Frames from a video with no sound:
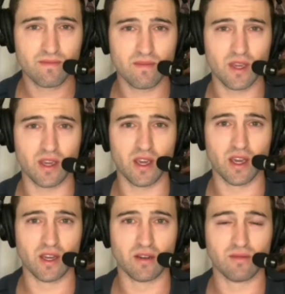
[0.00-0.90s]

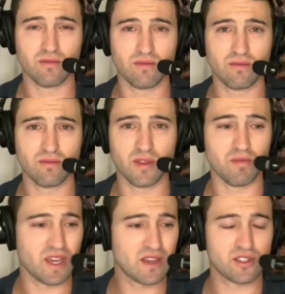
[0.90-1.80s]
And the
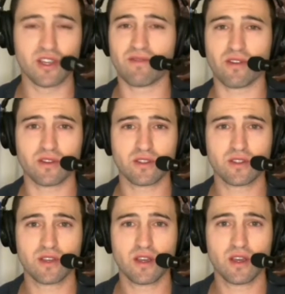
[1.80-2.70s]
biggest
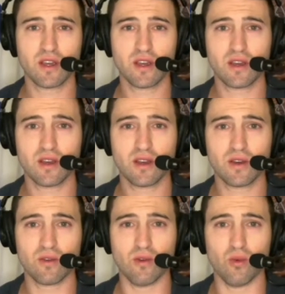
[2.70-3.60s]
difference
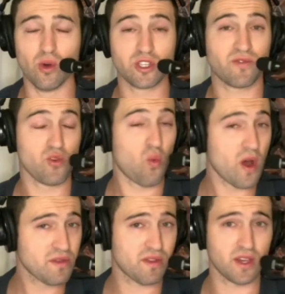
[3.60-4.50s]
was, for
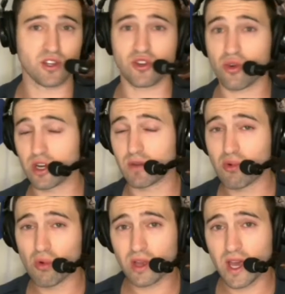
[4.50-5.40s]
one thing, Jordan
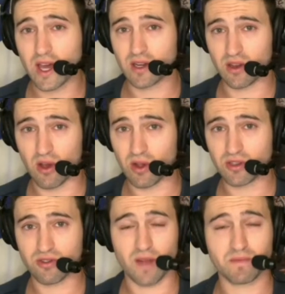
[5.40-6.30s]
Poole got it going,
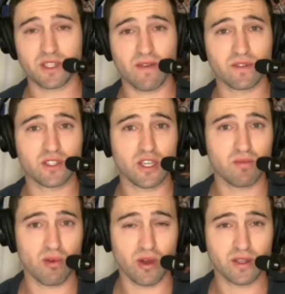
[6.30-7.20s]
dropped 17
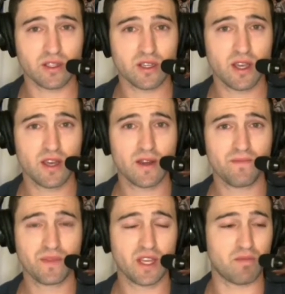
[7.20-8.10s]
points,
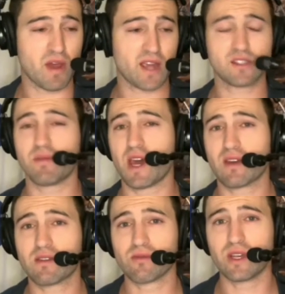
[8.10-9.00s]
hit back-to-back
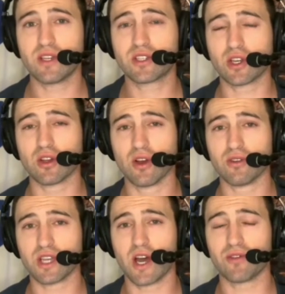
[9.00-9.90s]
threes to
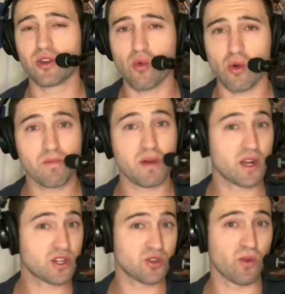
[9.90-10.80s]
close out the quarter,
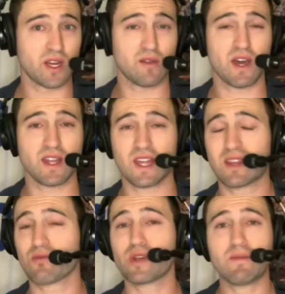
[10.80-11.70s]
punctuated by that
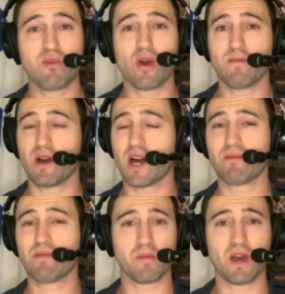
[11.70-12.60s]
three-point bomb
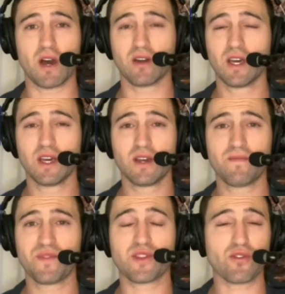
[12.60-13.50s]
from about
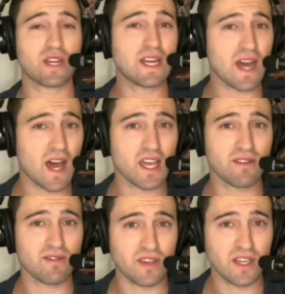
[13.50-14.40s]
39
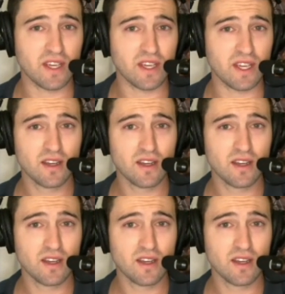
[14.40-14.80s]
feet